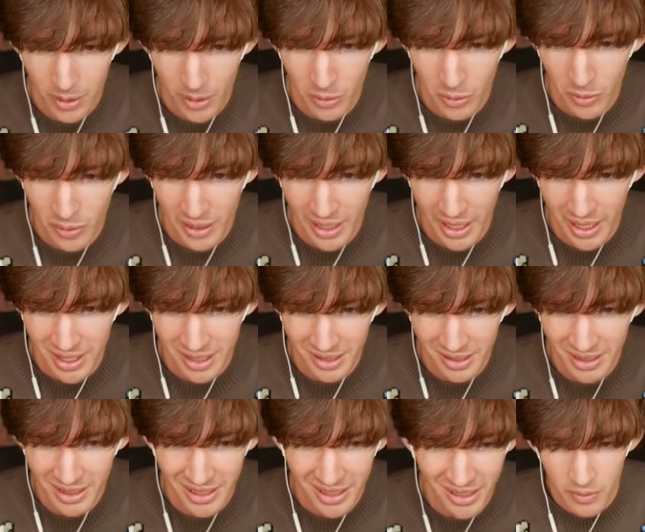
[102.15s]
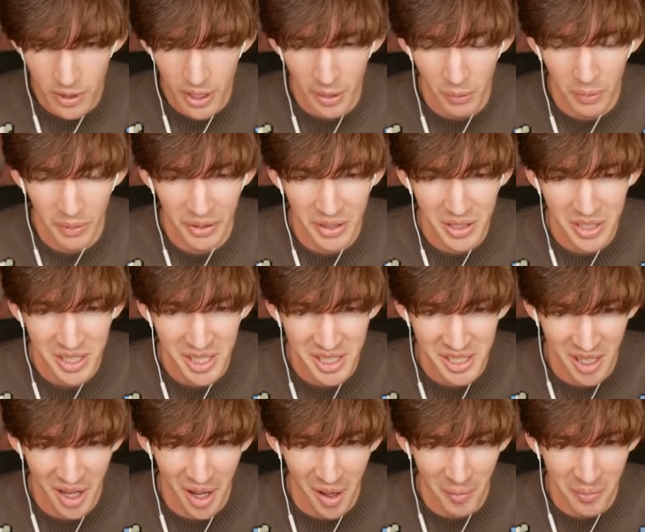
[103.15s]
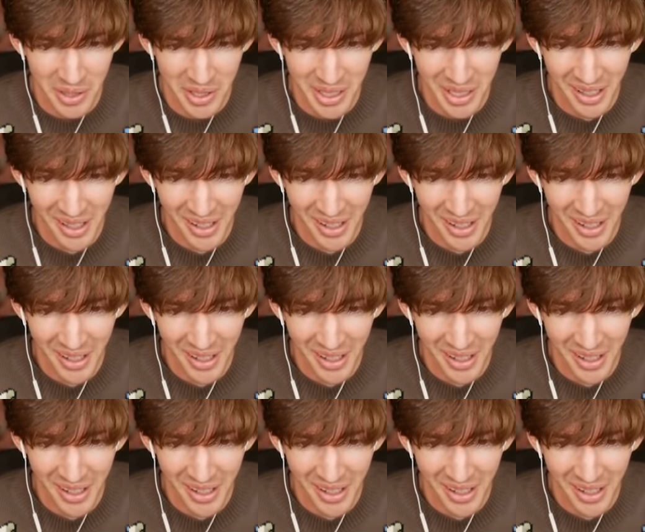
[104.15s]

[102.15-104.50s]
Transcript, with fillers: Bro, who would actually? All right, well there's the zombie.